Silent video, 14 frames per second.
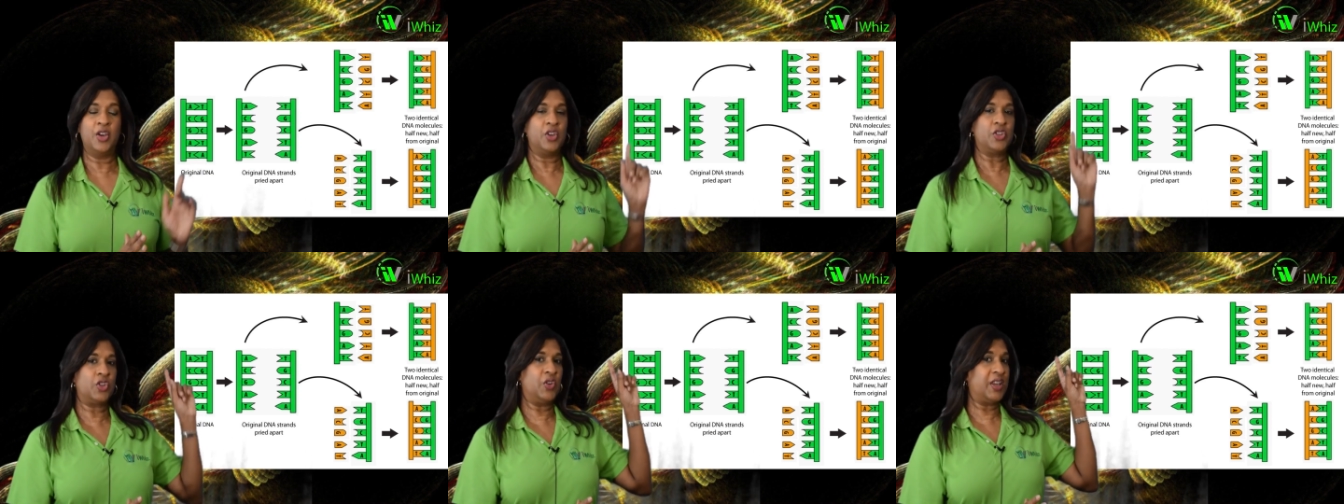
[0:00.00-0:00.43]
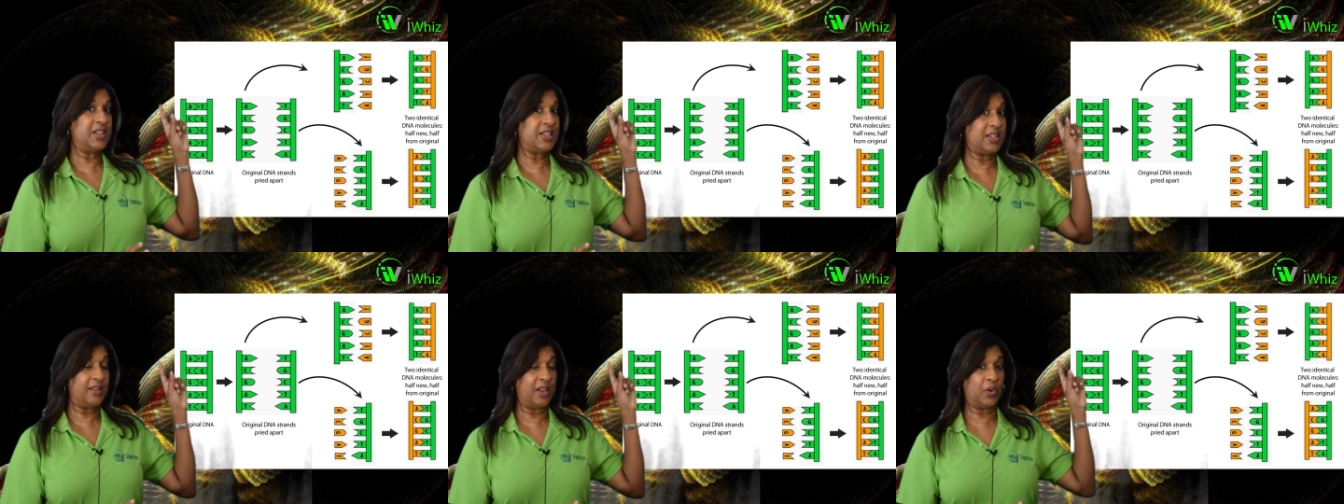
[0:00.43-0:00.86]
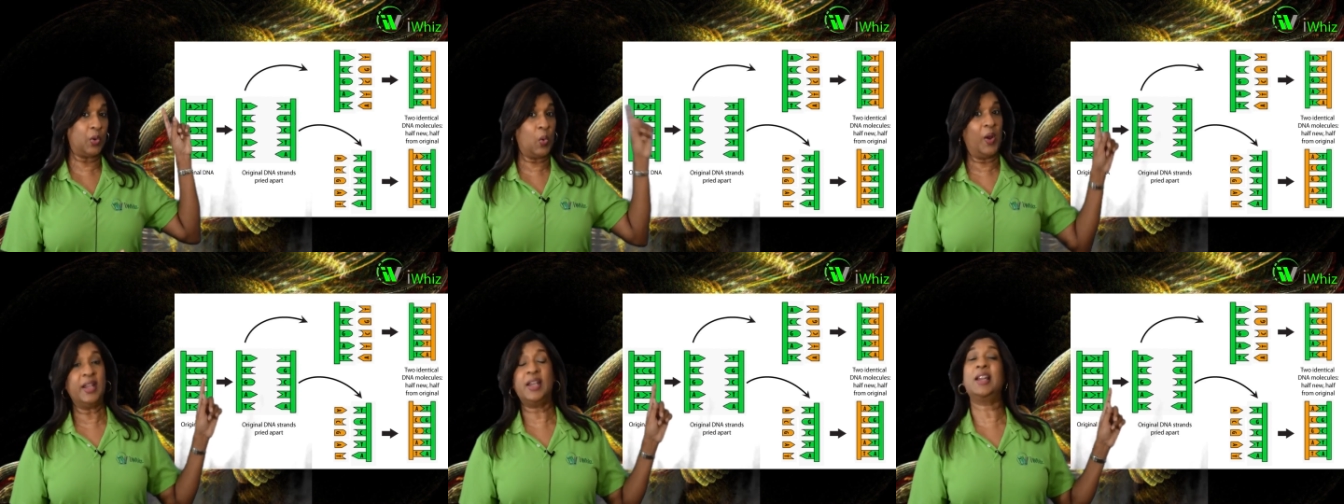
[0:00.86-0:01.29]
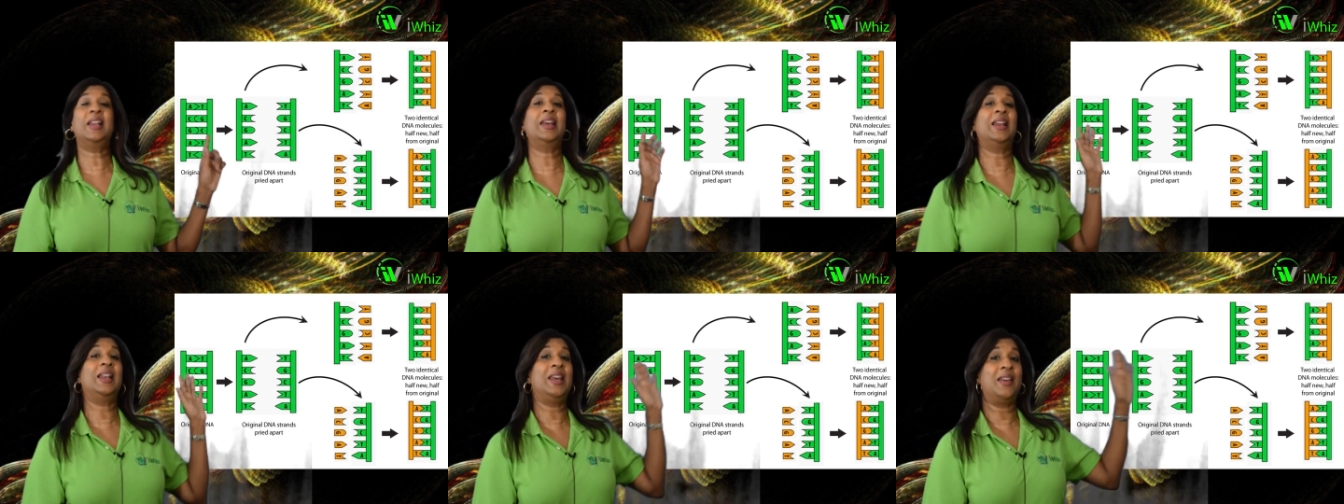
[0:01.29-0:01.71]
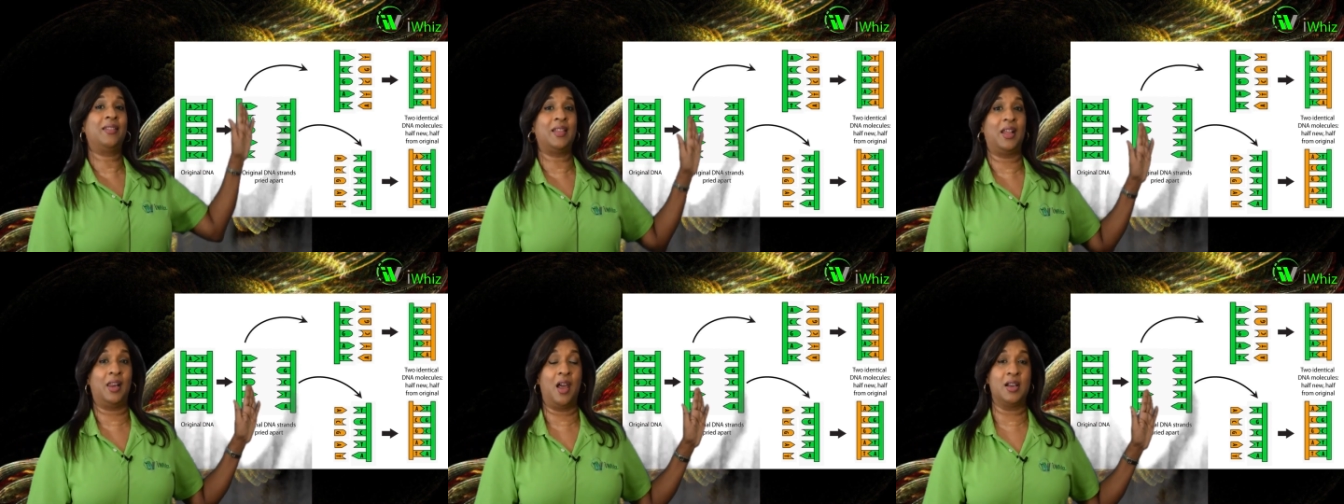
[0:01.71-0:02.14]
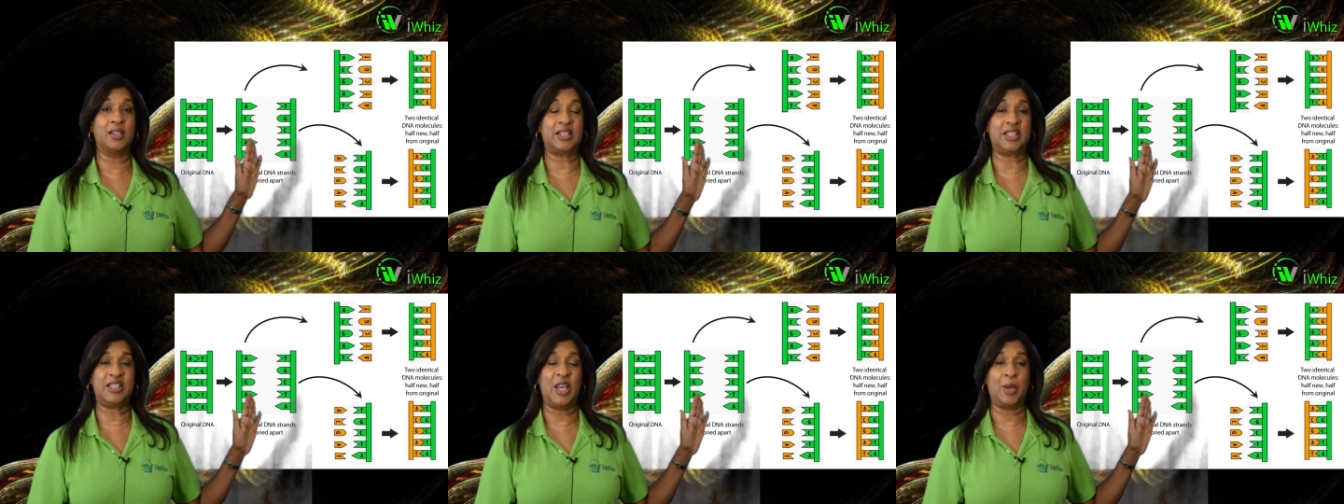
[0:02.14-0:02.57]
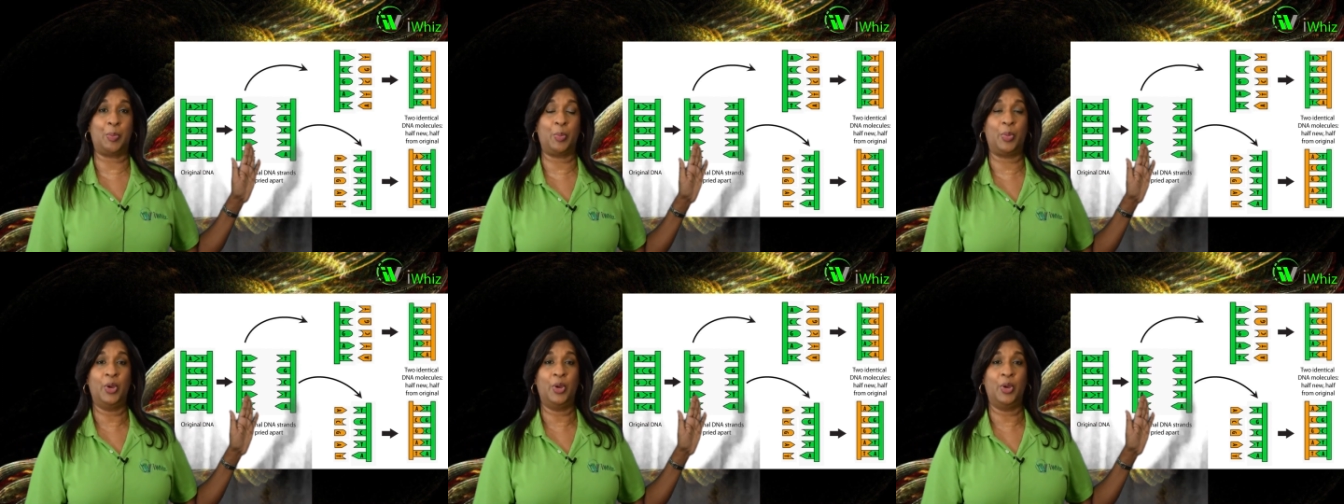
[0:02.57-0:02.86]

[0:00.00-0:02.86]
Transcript: So you can see that quite clearly in the last step.